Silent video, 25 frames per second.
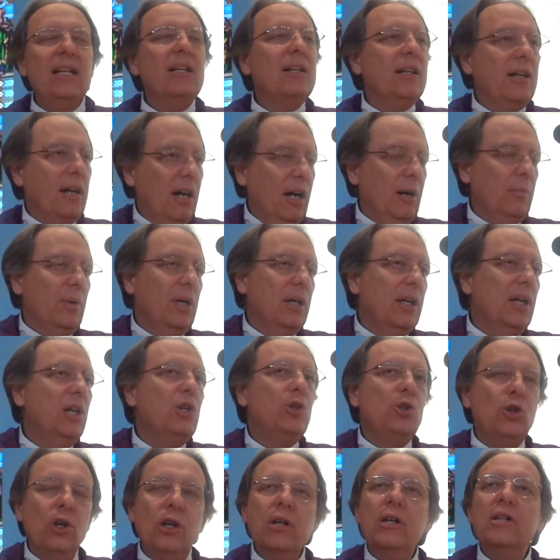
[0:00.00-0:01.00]
in coming. He
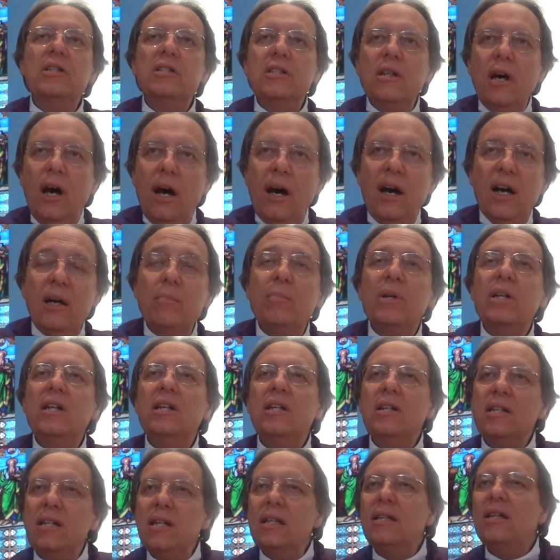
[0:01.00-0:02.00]
took his time, but he
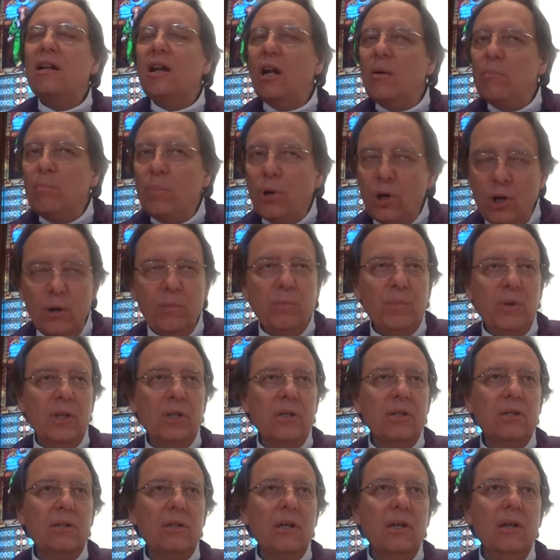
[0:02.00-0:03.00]
did that on
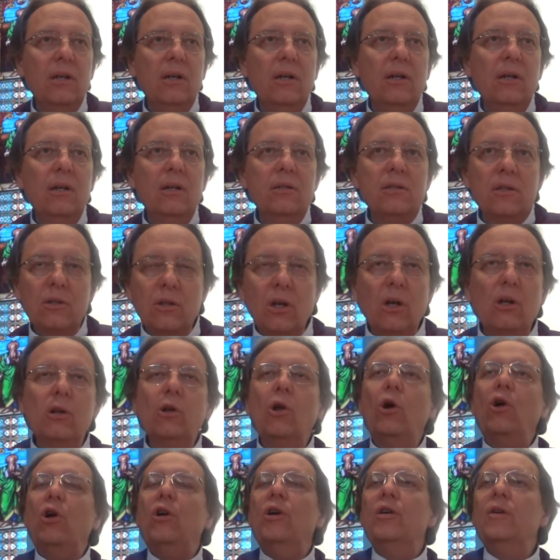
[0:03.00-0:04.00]
purpose. The
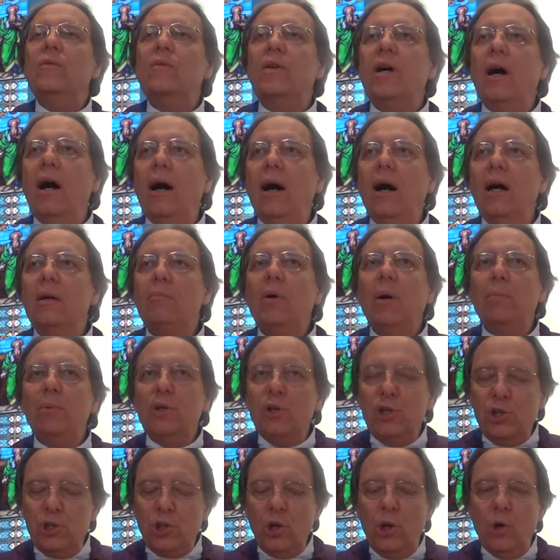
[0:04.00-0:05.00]
glory of God might
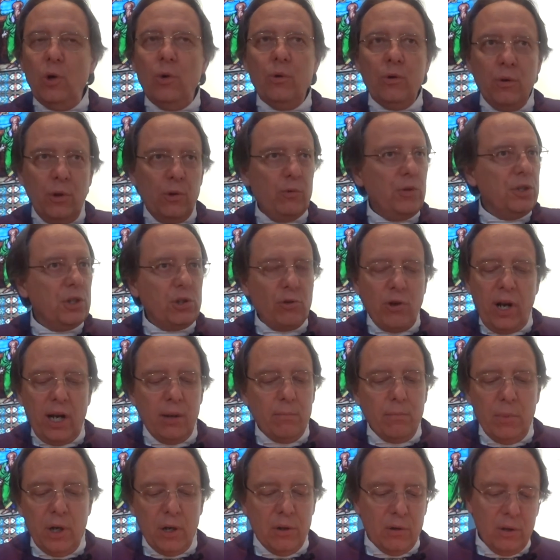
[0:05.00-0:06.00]
be shown through this
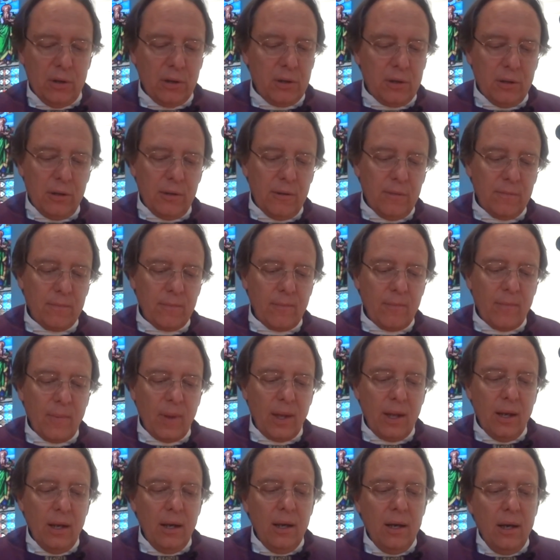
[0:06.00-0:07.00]
great miracle.
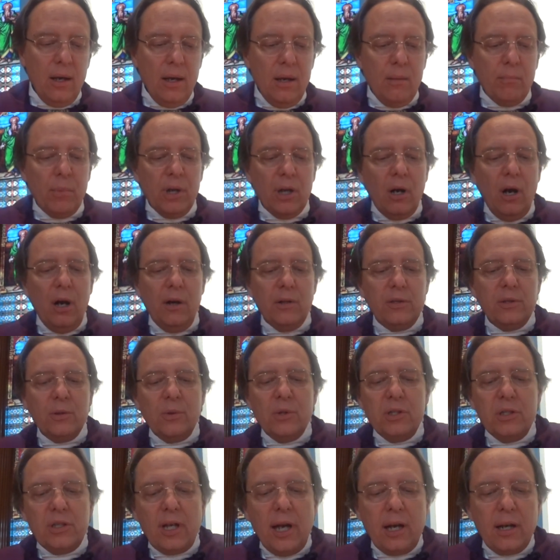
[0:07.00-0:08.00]
But also,
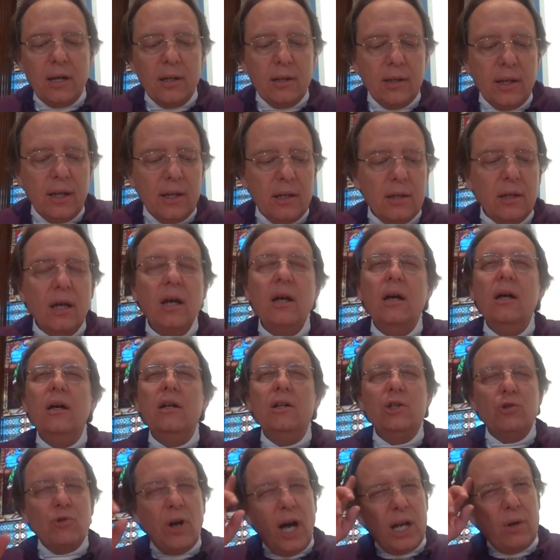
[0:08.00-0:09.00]
secondly,
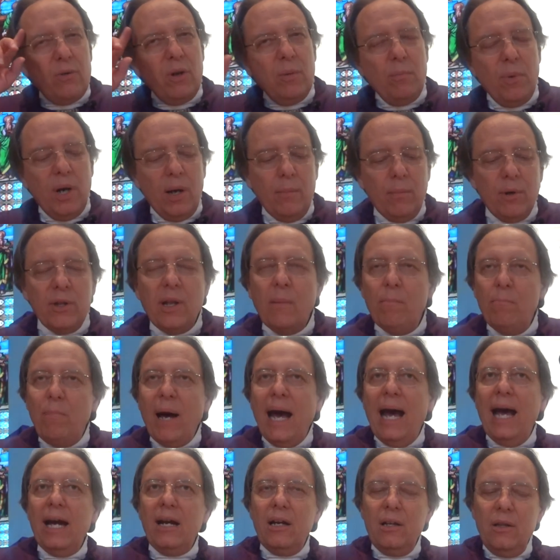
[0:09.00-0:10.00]
try to remember that
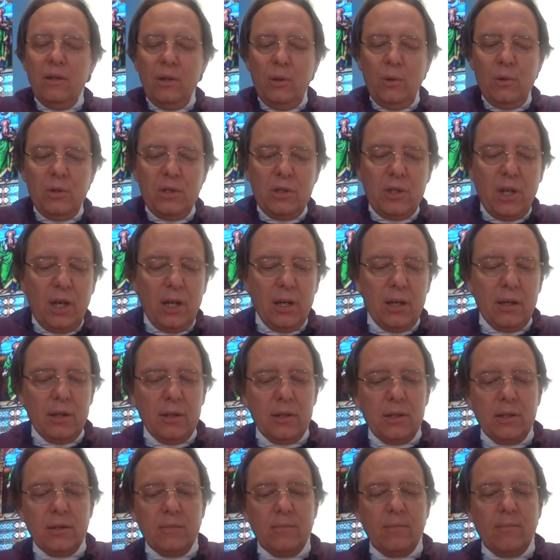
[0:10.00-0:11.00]
back in those
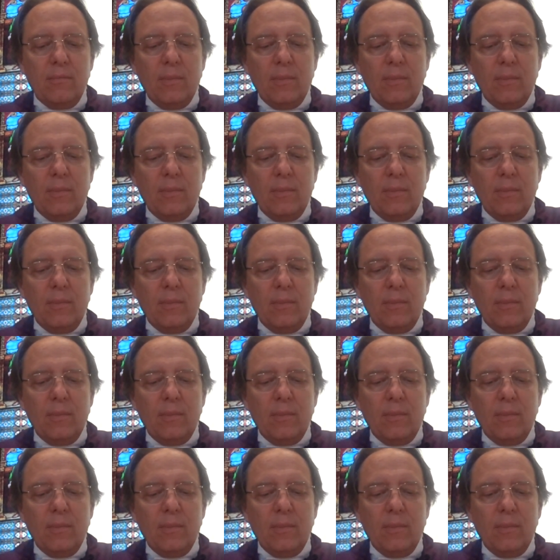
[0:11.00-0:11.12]
days,